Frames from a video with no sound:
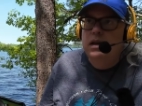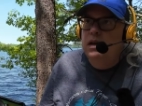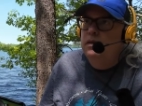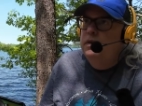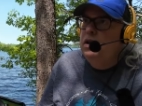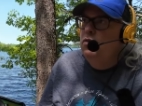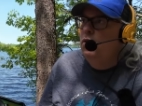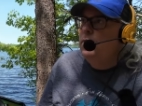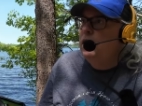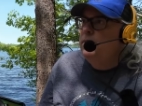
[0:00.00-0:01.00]
Uh, video
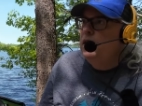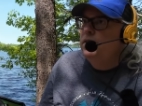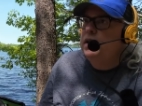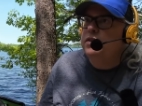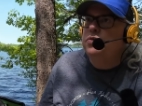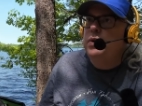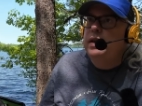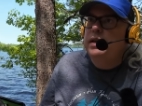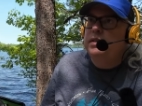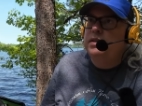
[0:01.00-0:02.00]
will probably be out next
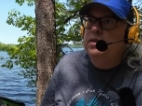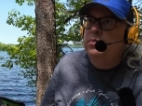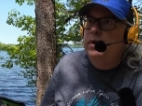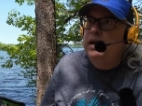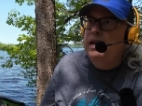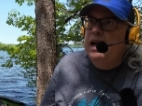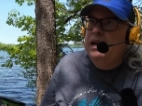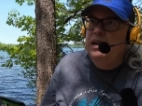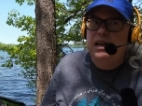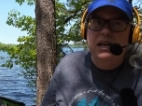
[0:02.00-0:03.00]
week. It's the
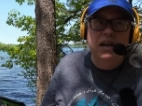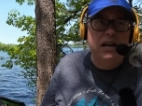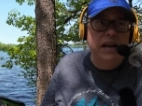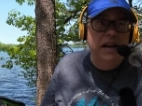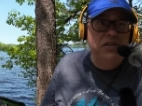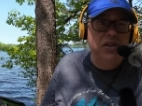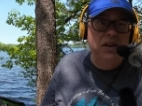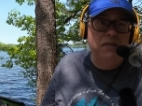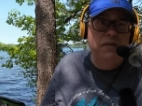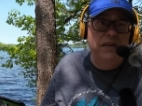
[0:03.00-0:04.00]
Radioddity uh,
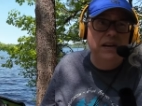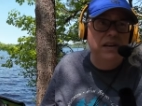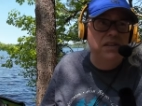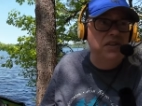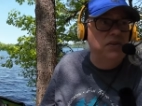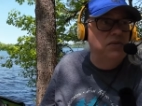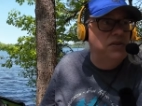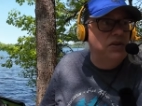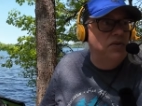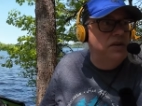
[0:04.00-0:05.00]

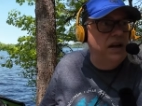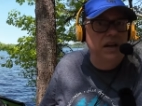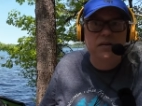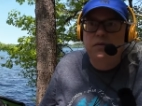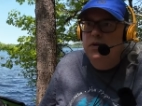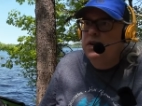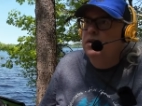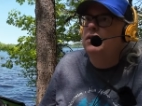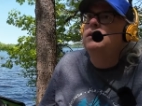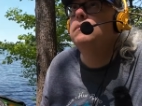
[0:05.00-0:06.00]
HF009 uh, vertical.